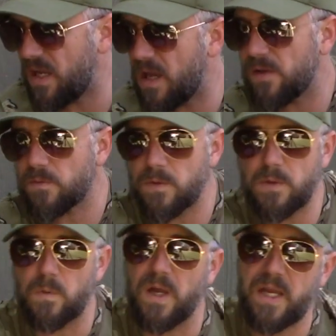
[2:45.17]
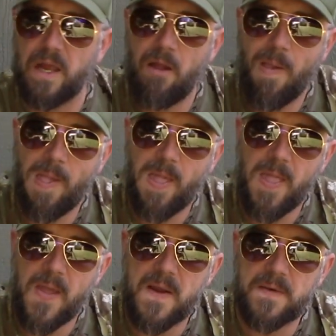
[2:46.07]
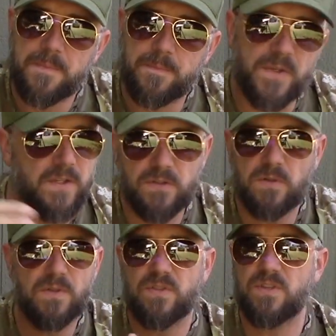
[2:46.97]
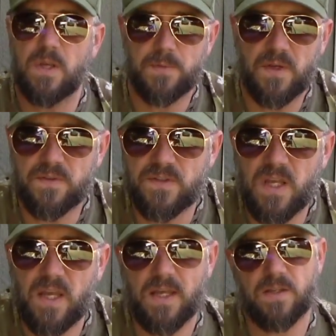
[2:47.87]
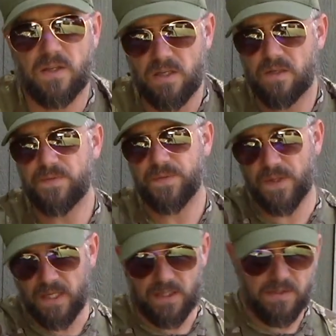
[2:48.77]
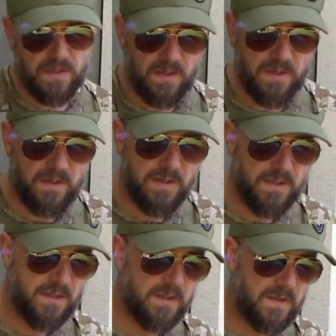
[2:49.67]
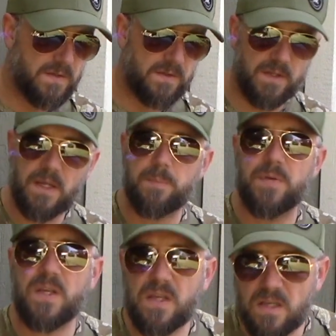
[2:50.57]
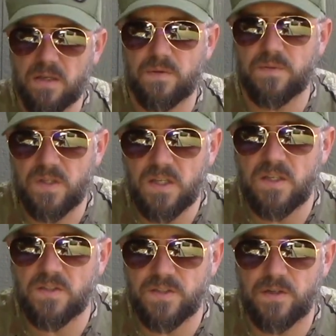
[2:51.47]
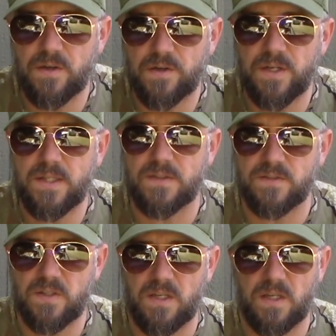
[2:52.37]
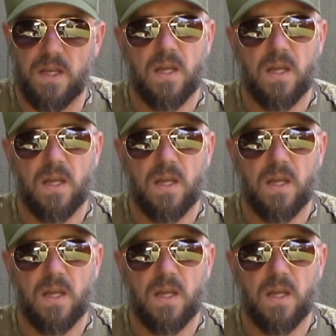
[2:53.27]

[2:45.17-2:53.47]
down the runway, that there's all these steps you have to take to inflate their PFDs that are underneath the seat,